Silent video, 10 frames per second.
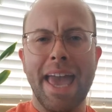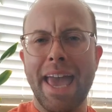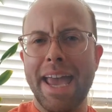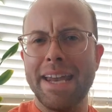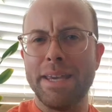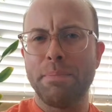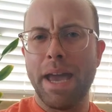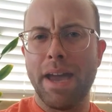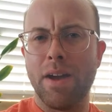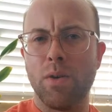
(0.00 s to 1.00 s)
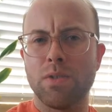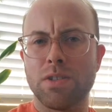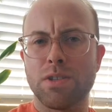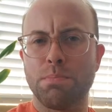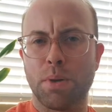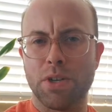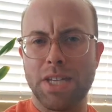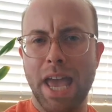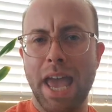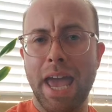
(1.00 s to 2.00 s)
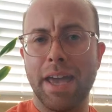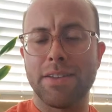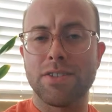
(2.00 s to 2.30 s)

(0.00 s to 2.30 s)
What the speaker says: 80 pounds per tank.